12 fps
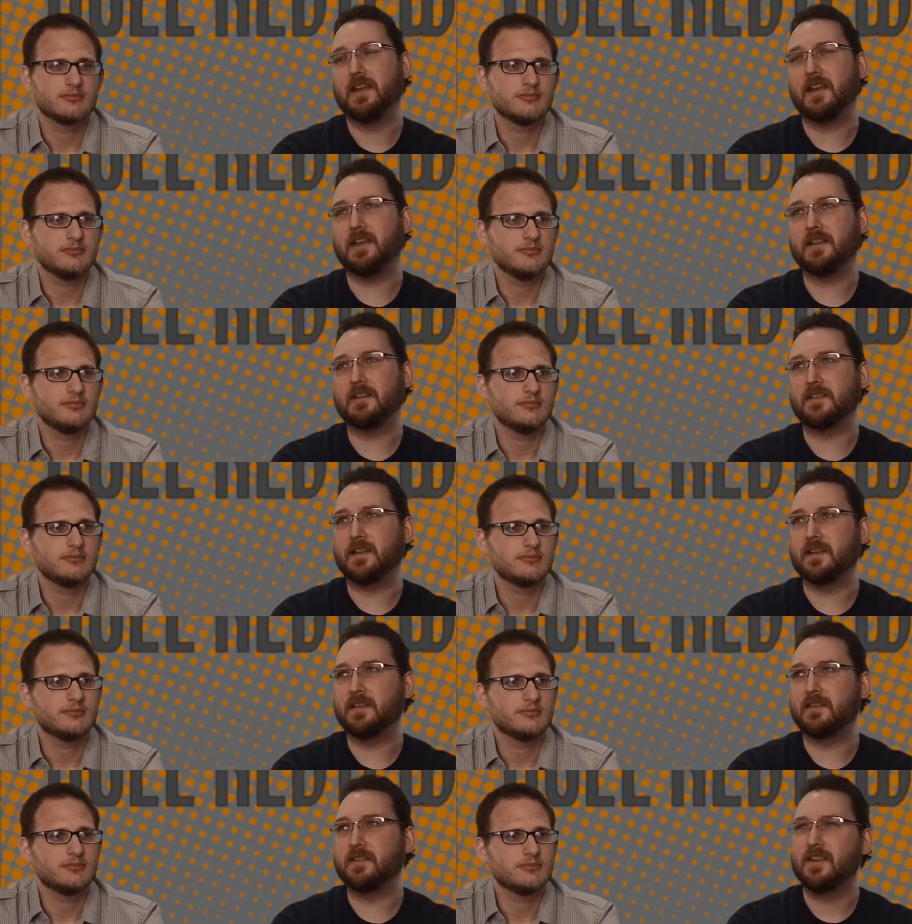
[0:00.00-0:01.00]
Speaker 1: and
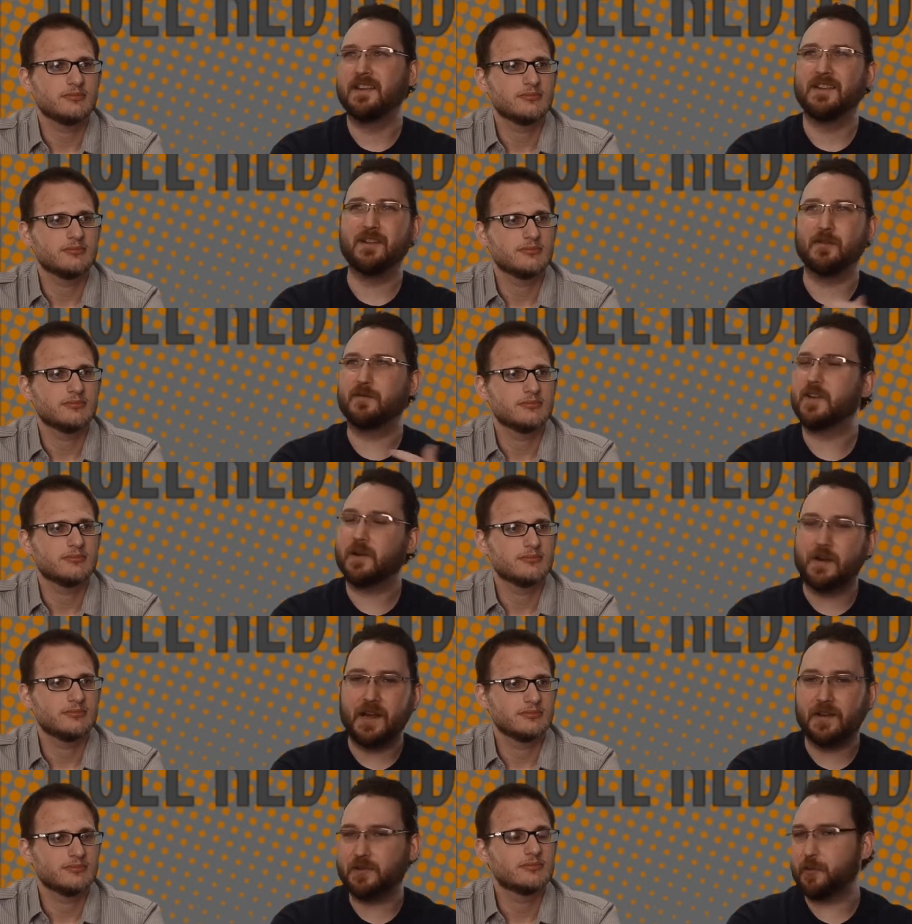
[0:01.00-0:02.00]
and you know
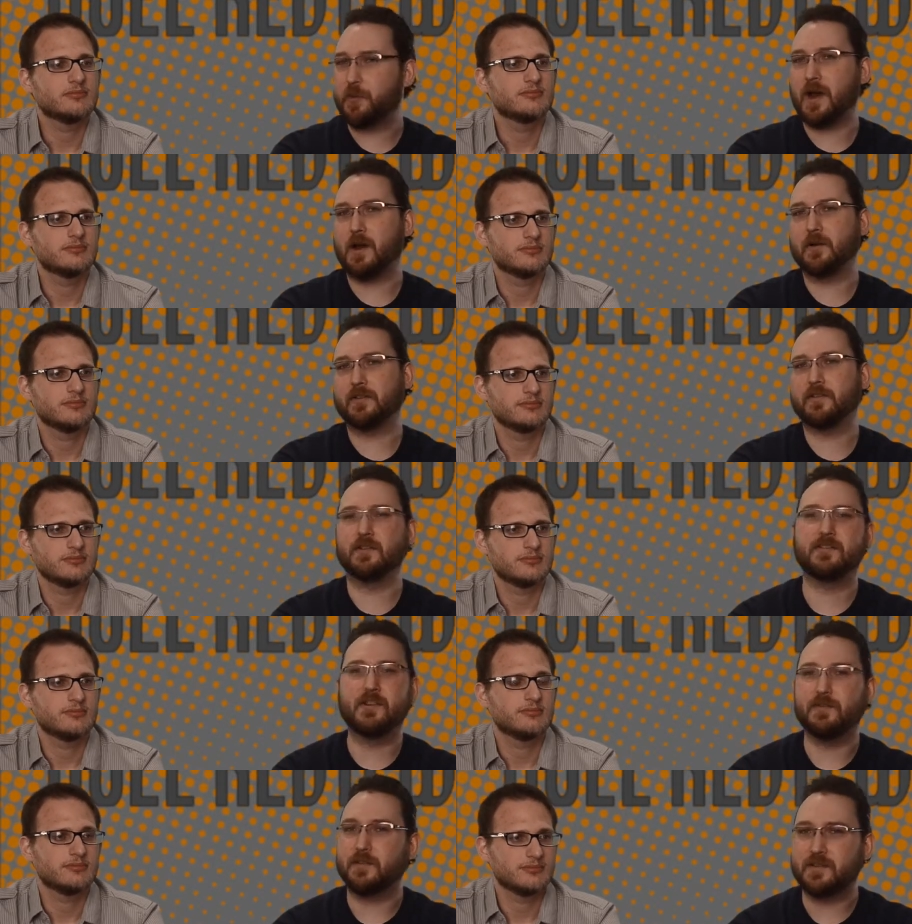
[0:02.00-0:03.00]
figuring out their powers there are
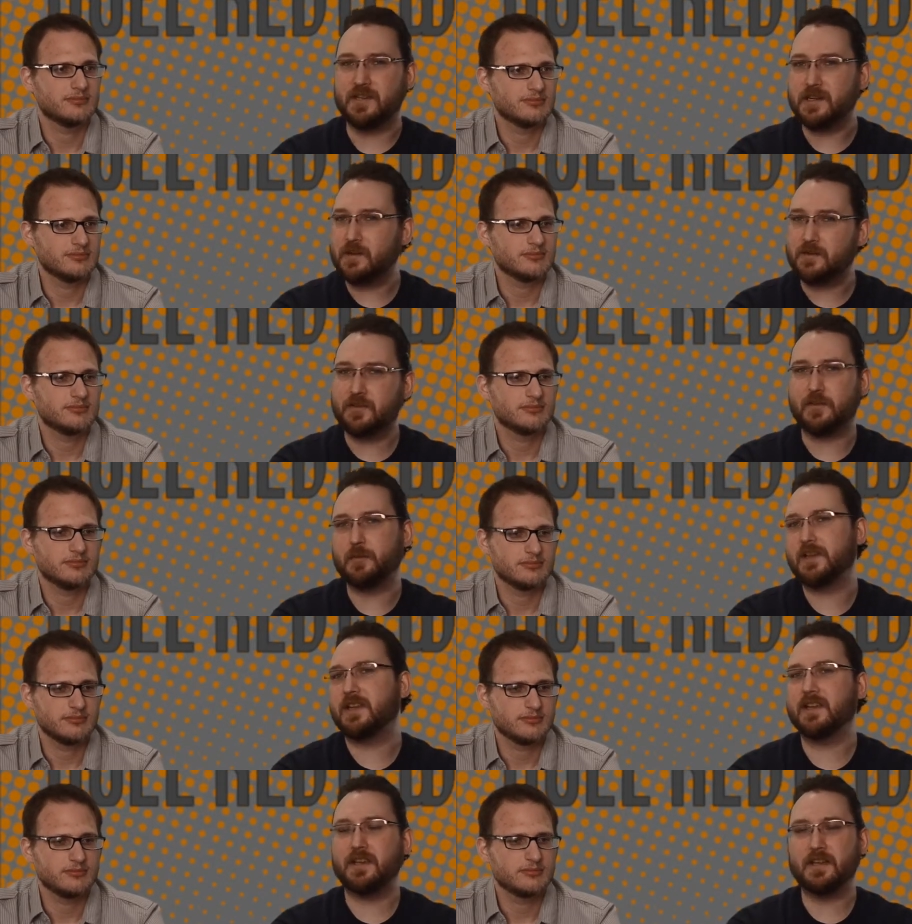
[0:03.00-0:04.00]
different tiers at the
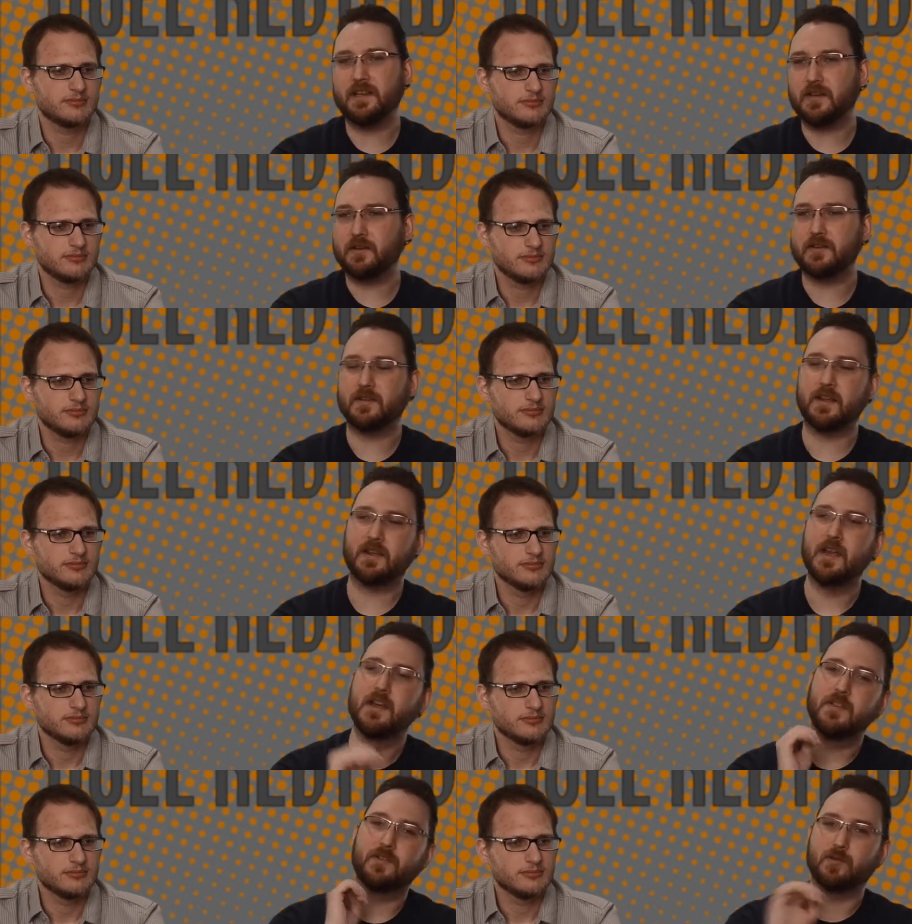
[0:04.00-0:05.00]
beginning you know it's like
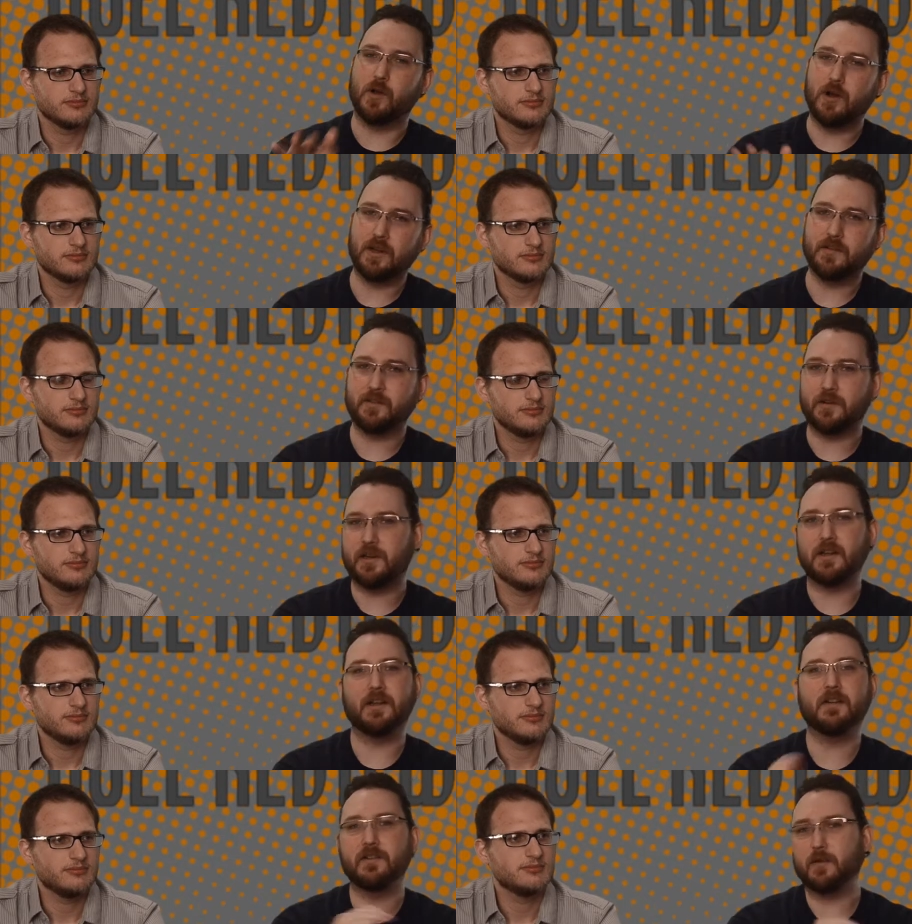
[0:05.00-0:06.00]
the strongest are
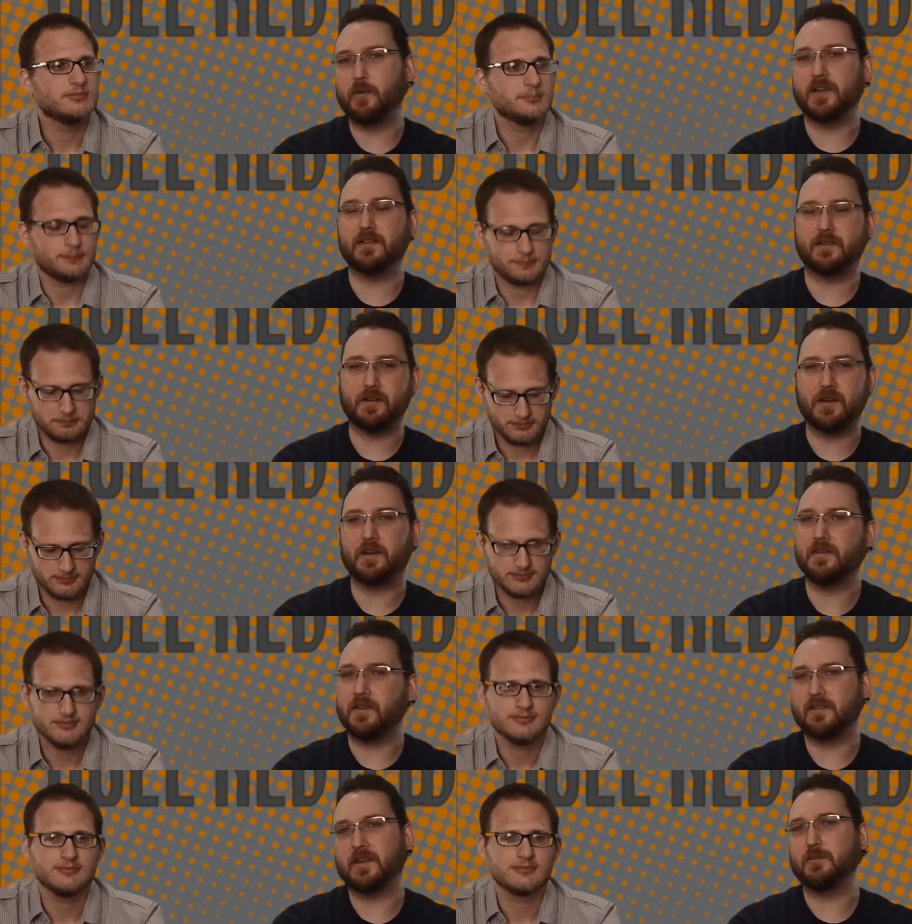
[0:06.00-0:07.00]
here and the weakest are here and
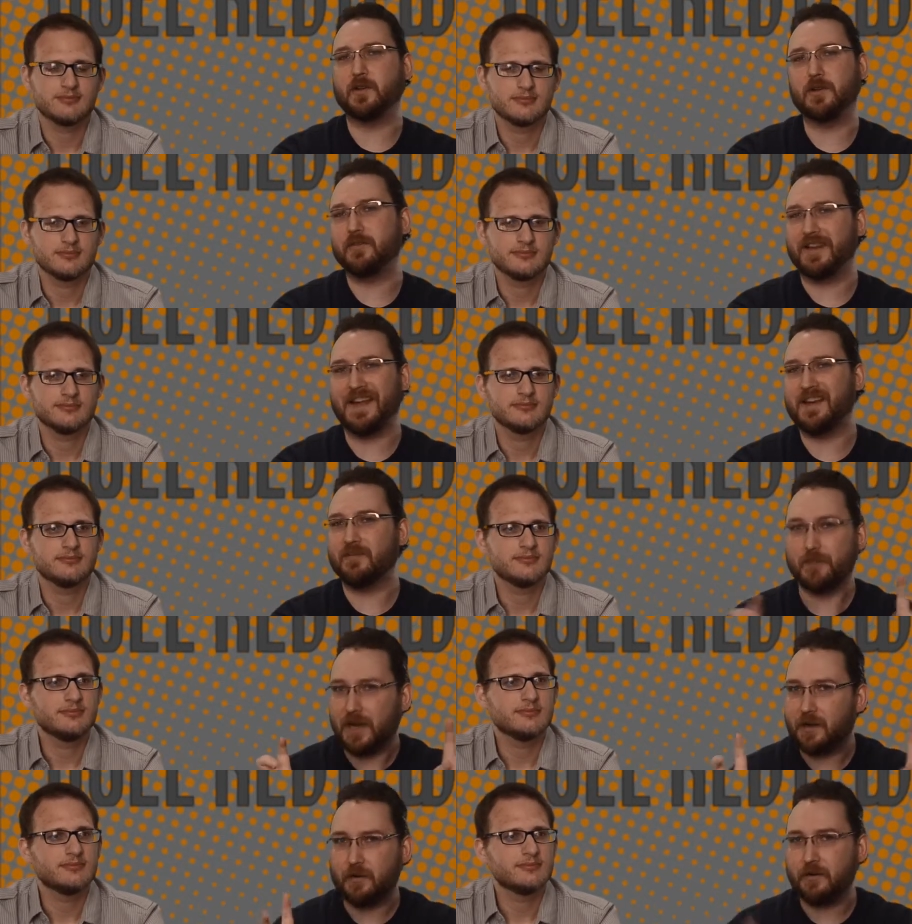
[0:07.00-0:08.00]
then some don't even have
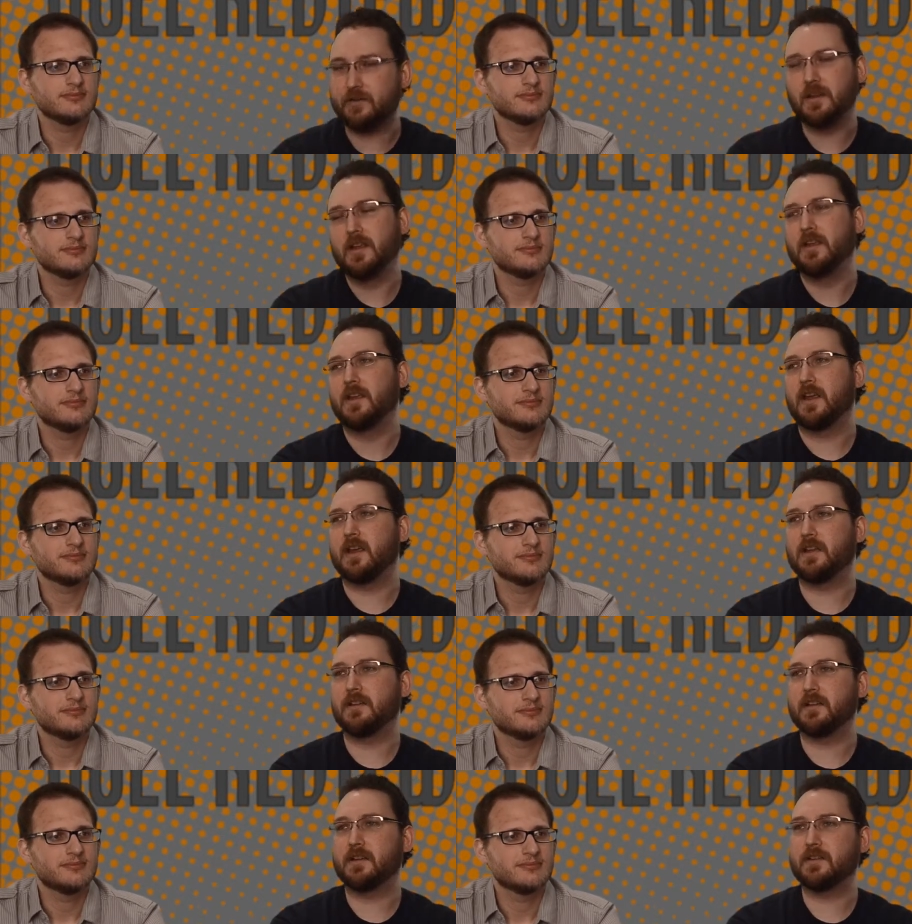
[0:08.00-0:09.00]
powers
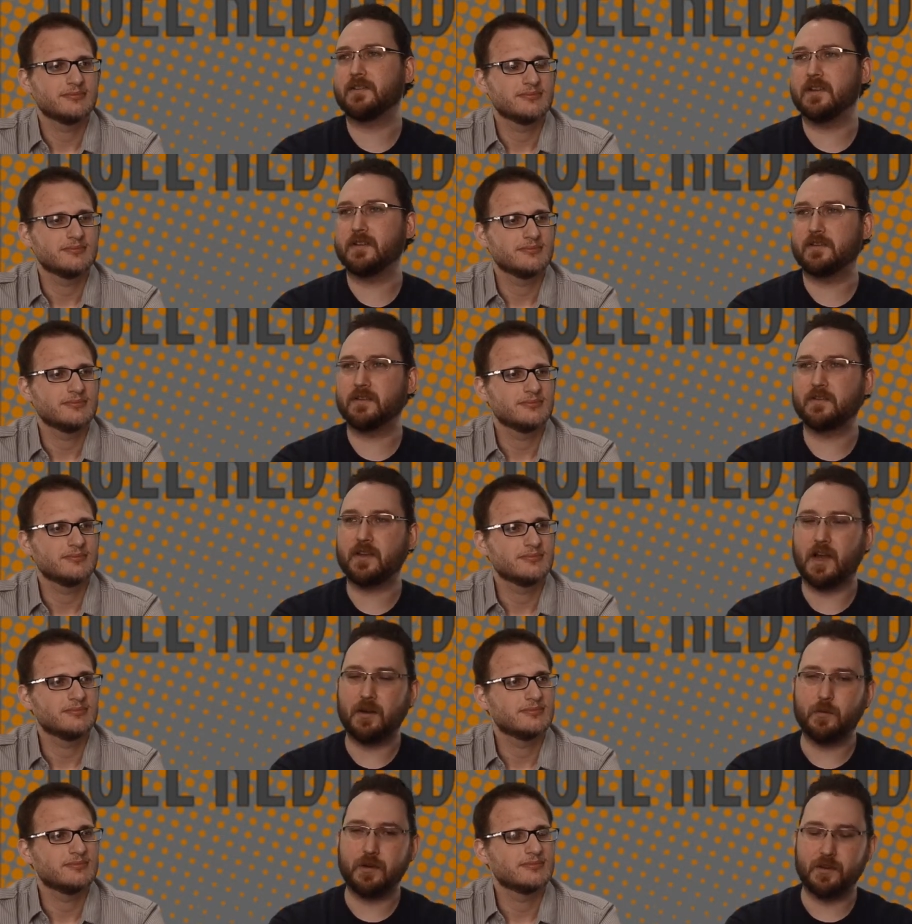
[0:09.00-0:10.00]
and uh, it's it's just
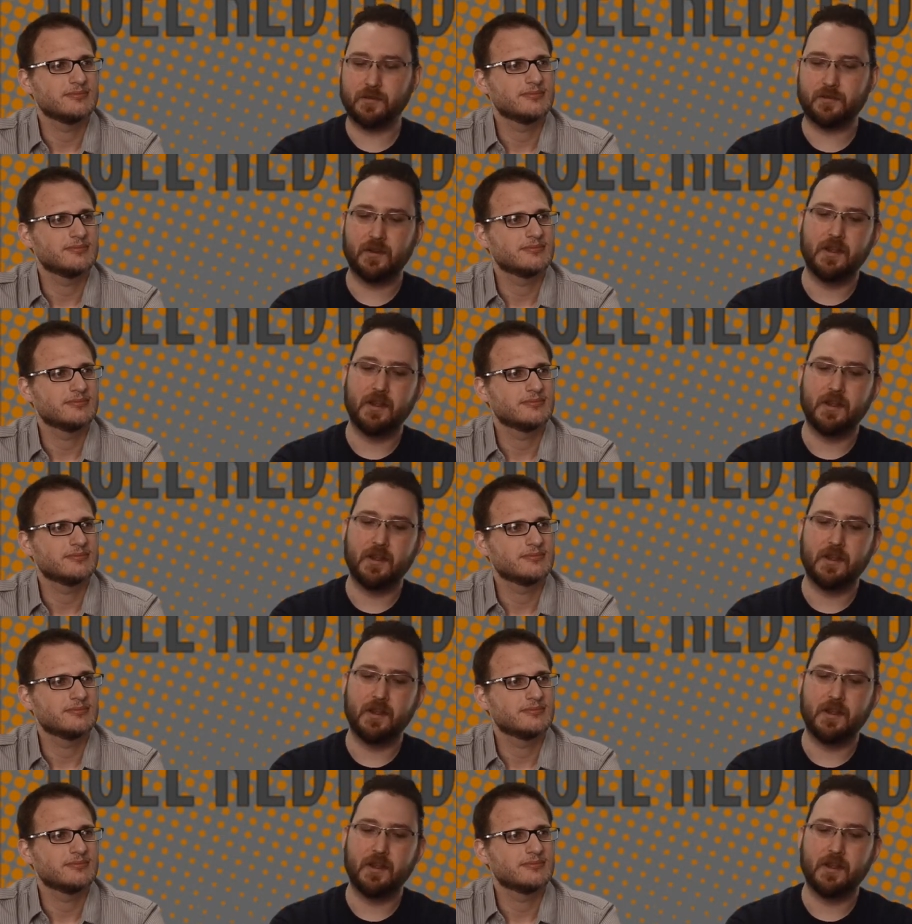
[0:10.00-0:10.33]
kind of one of those